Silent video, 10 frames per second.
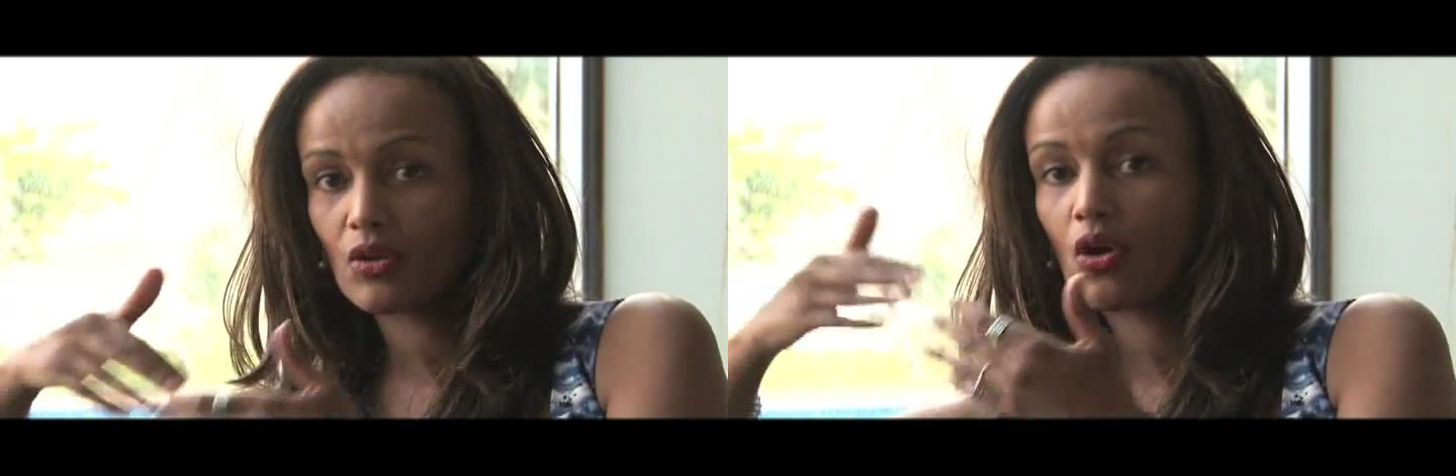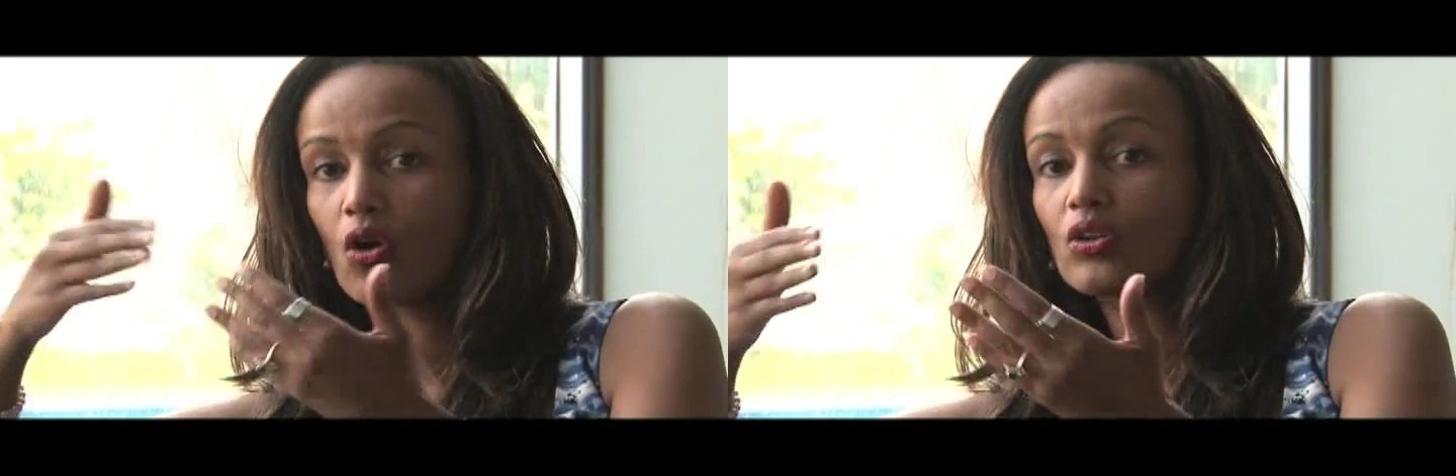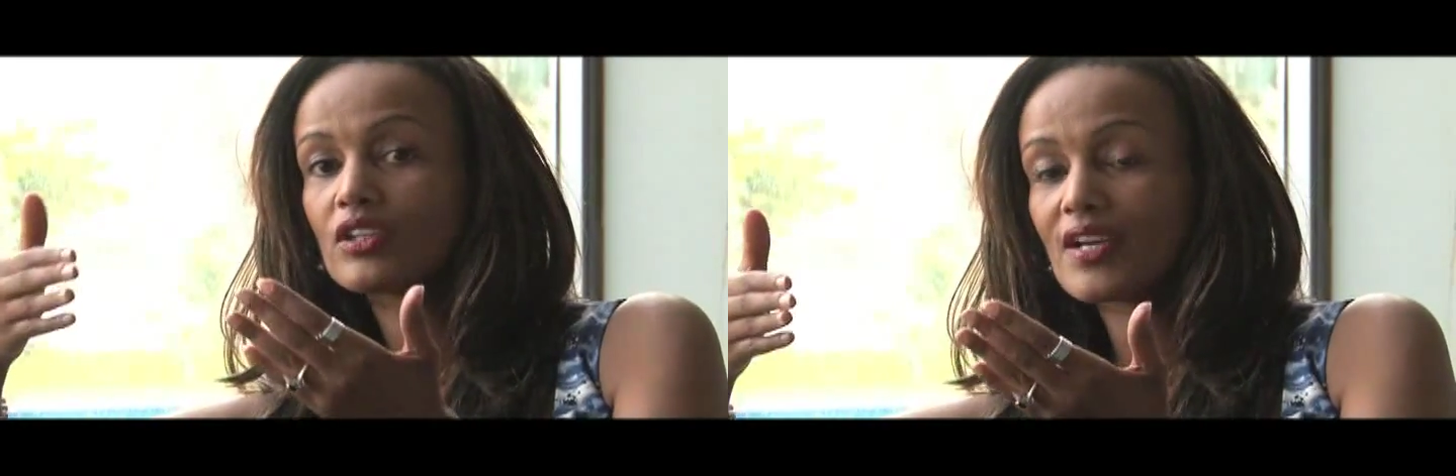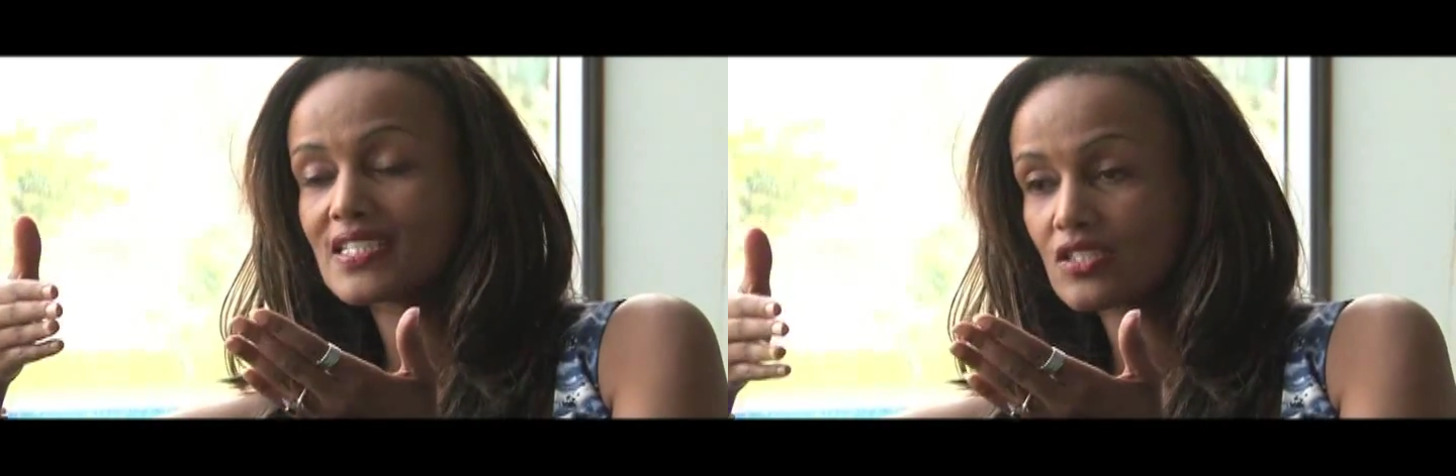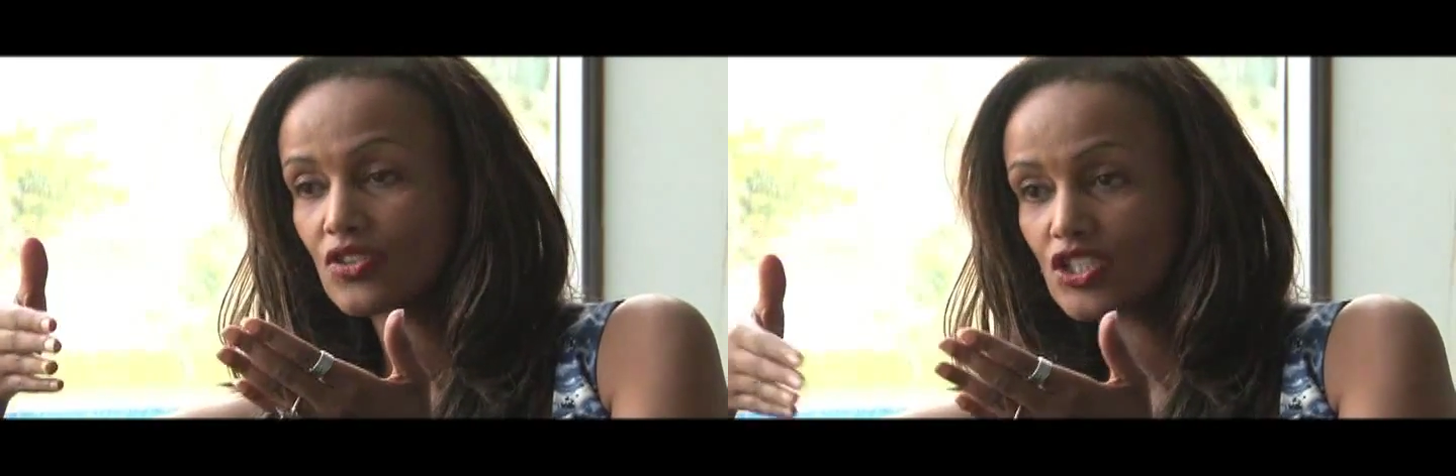All the
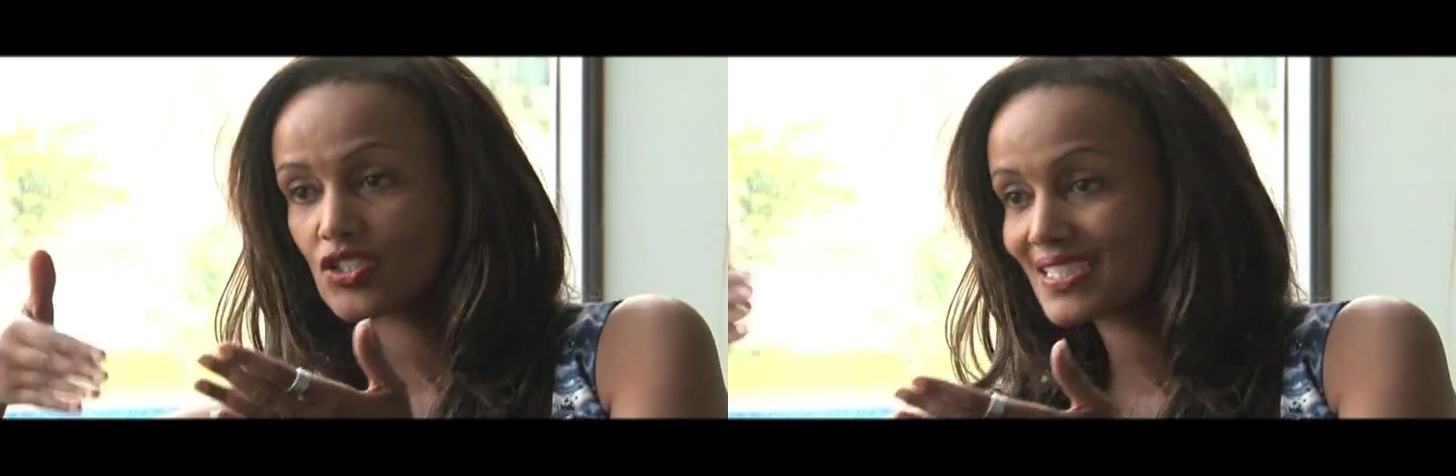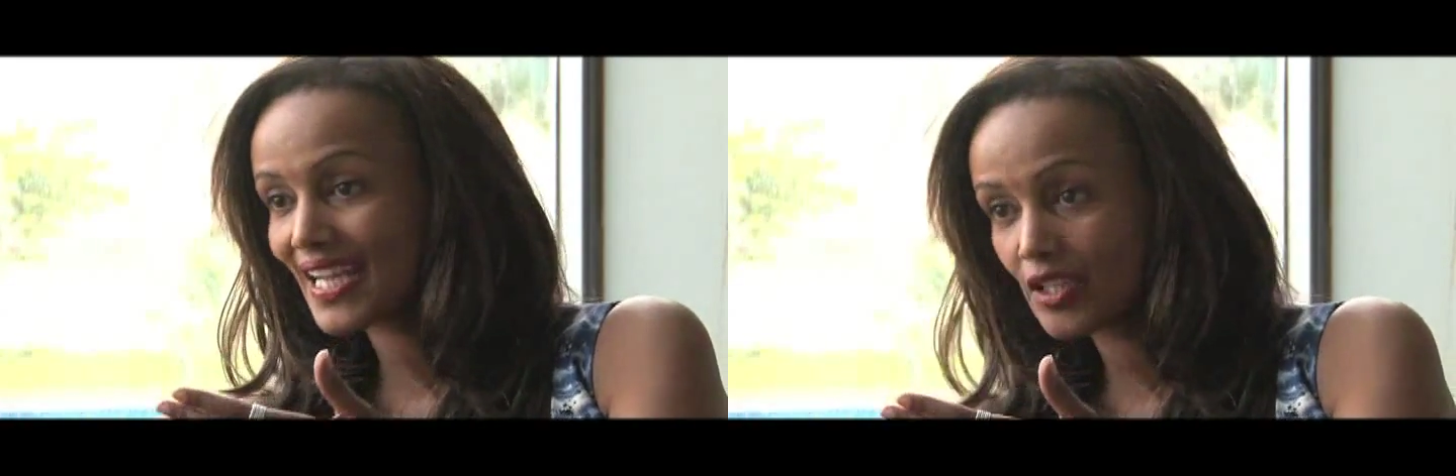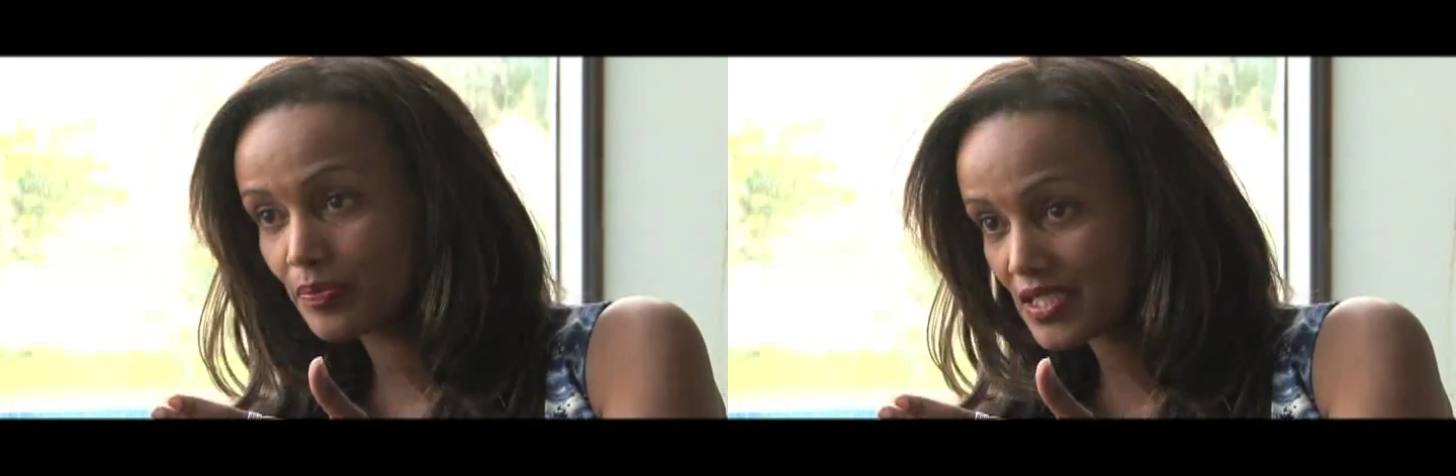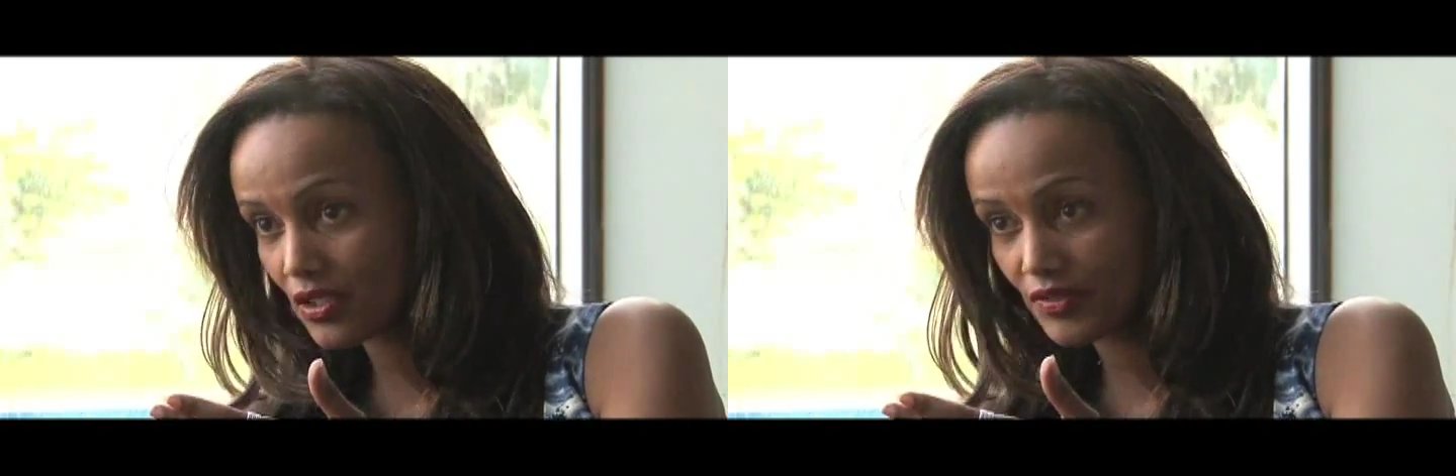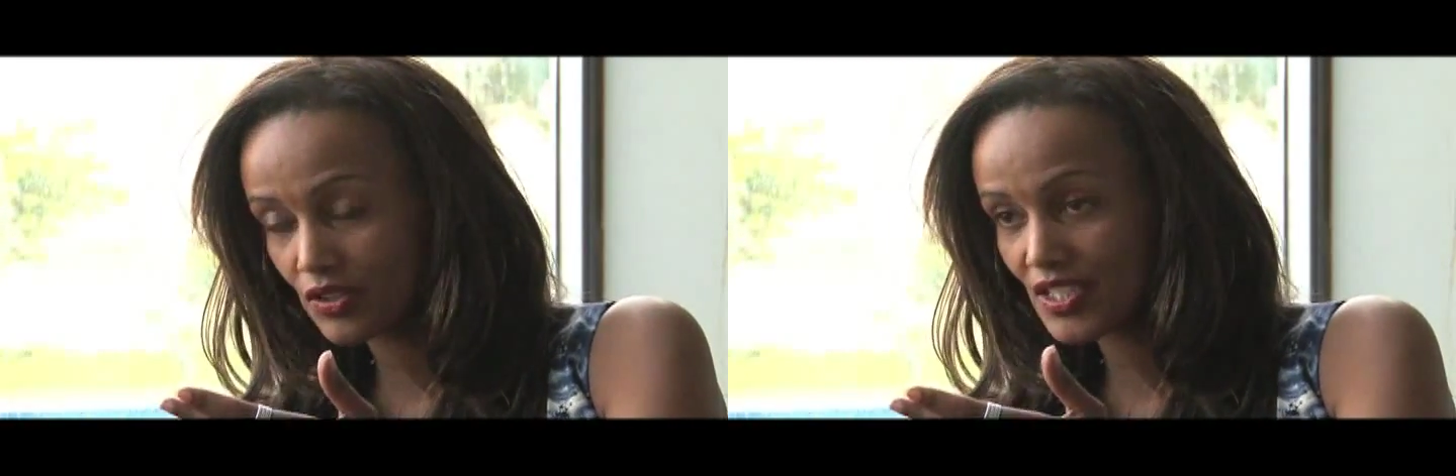registrations, 90% of the